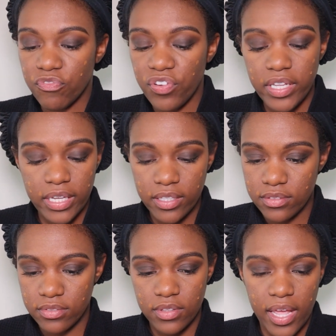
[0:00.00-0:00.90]
feed it,
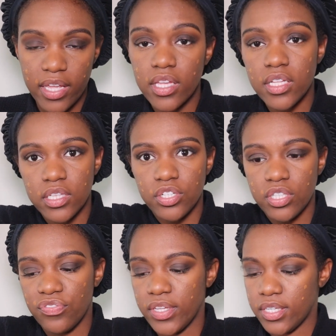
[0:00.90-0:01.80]
like
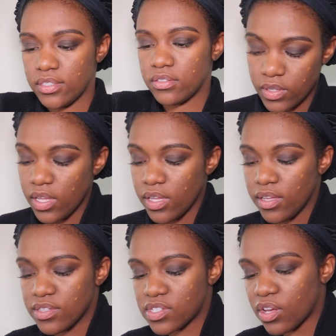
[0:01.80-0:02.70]
literally feed it.
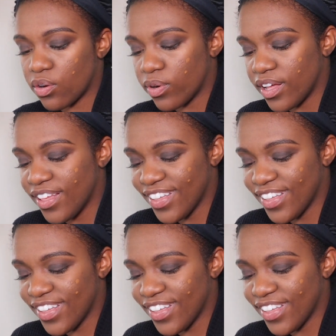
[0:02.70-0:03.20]
So